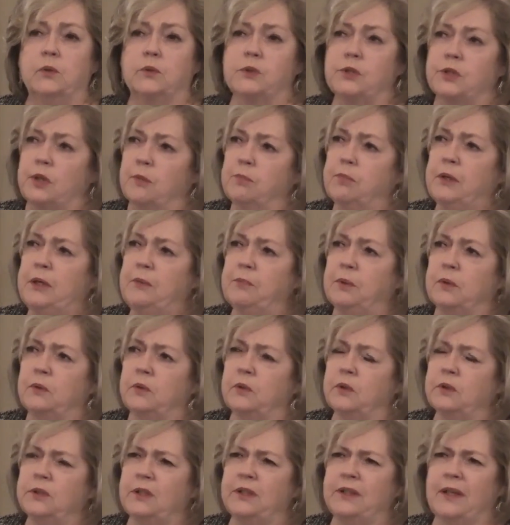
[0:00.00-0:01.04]
some people
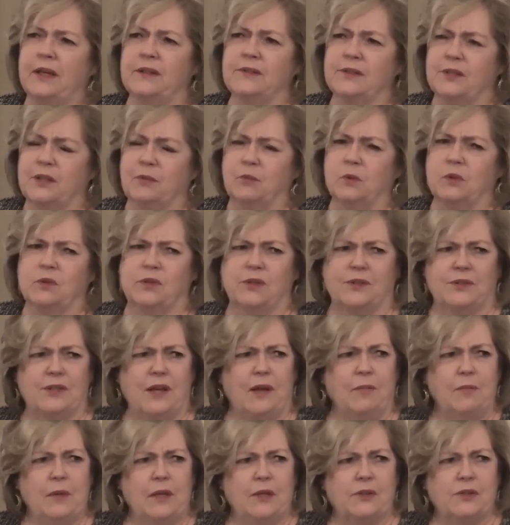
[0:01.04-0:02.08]
looked at that and said, well, does
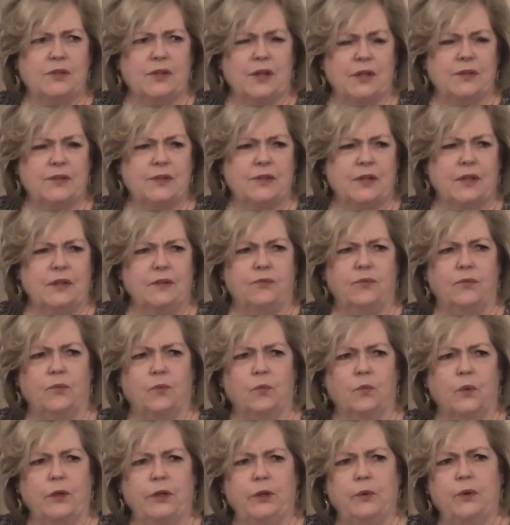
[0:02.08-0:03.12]
that make sense that
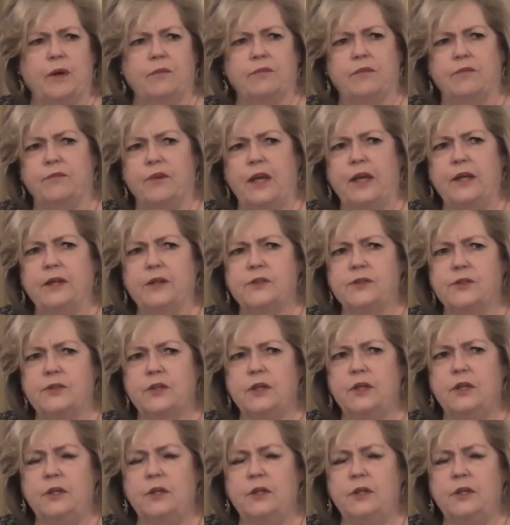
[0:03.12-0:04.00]
when you have a vacancy,